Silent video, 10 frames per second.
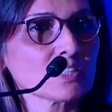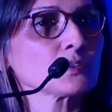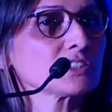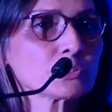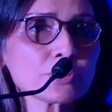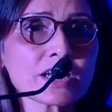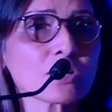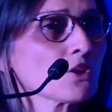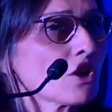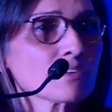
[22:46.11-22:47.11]
So they're doing a
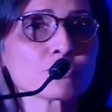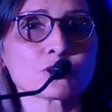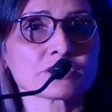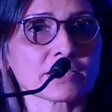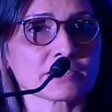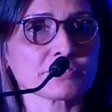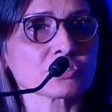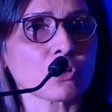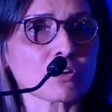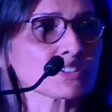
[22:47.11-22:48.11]
lot of good things. We,
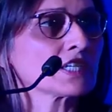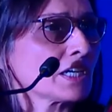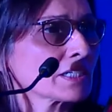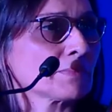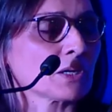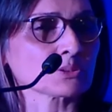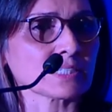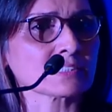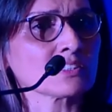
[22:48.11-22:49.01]
talk, we heard about that.